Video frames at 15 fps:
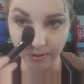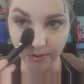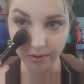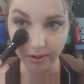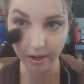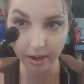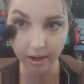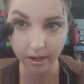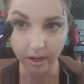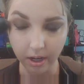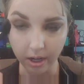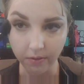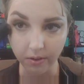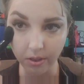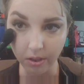skin,
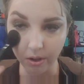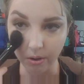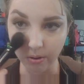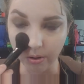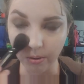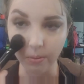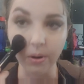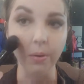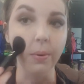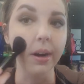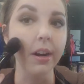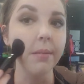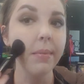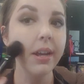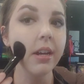even though you are
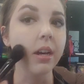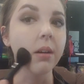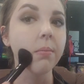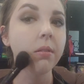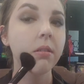wearing makeup.